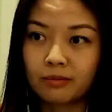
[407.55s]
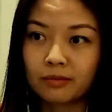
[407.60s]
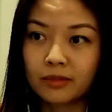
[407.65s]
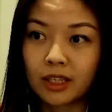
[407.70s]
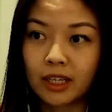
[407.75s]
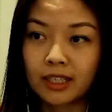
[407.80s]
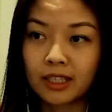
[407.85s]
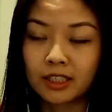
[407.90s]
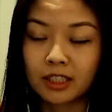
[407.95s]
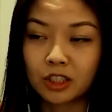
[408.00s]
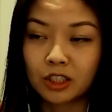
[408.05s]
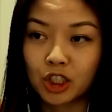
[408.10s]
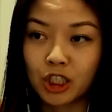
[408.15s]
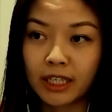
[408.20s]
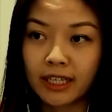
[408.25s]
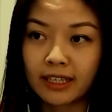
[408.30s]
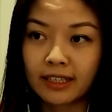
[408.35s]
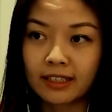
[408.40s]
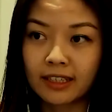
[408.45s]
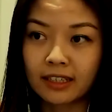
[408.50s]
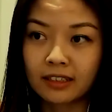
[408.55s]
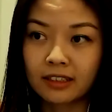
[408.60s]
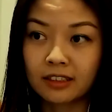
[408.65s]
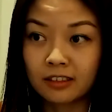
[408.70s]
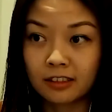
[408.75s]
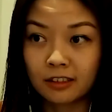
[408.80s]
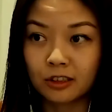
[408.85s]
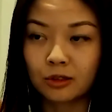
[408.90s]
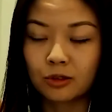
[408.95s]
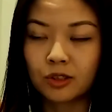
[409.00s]
Gods Unchained and
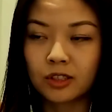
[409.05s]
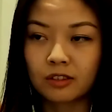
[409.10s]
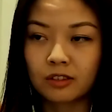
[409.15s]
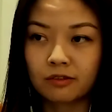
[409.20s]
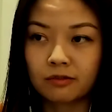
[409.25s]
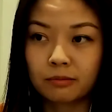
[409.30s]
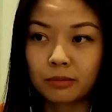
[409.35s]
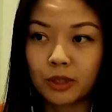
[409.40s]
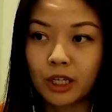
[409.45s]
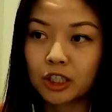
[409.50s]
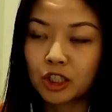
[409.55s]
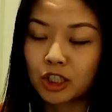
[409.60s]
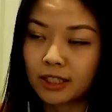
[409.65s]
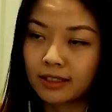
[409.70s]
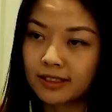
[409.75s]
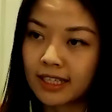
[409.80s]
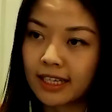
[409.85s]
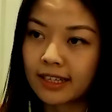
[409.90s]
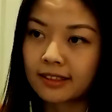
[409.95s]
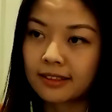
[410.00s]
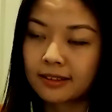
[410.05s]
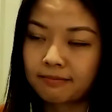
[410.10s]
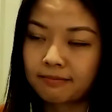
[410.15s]
its use of blockchain tech?